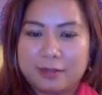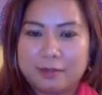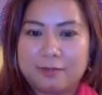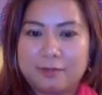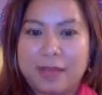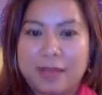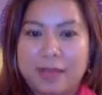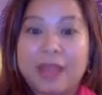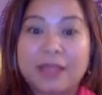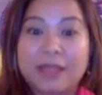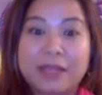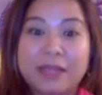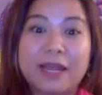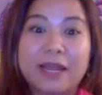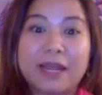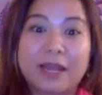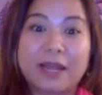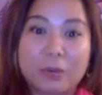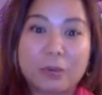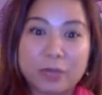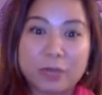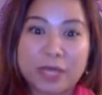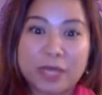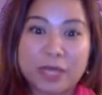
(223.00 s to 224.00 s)
and
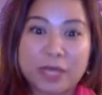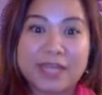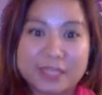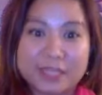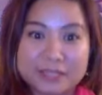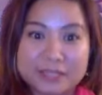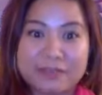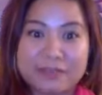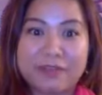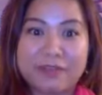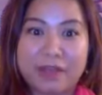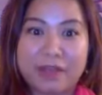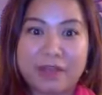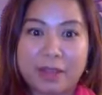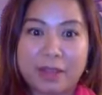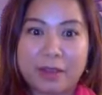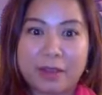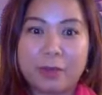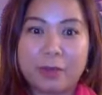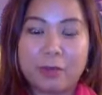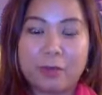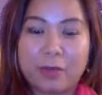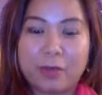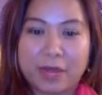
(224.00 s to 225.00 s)
I will identify
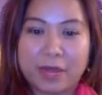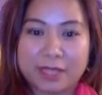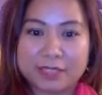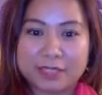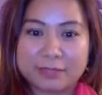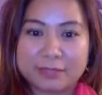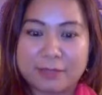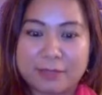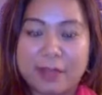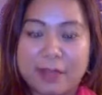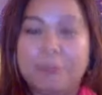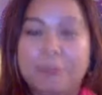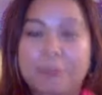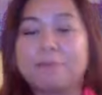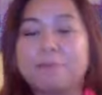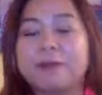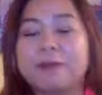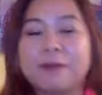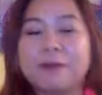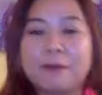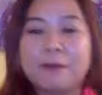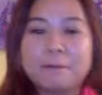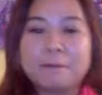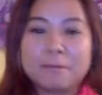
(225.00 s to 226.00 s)
what I smell,
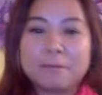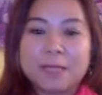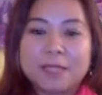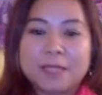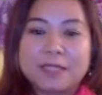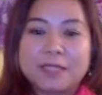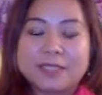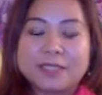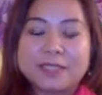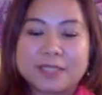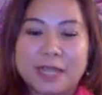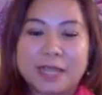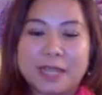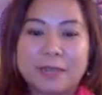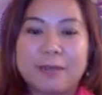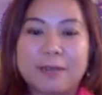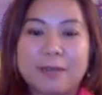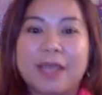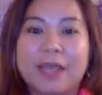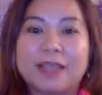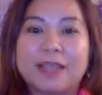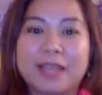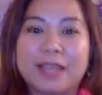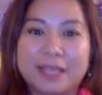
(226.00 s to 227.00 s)
but this time
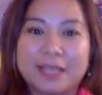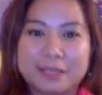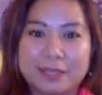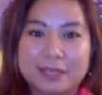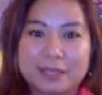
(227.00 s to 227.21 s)
I'd like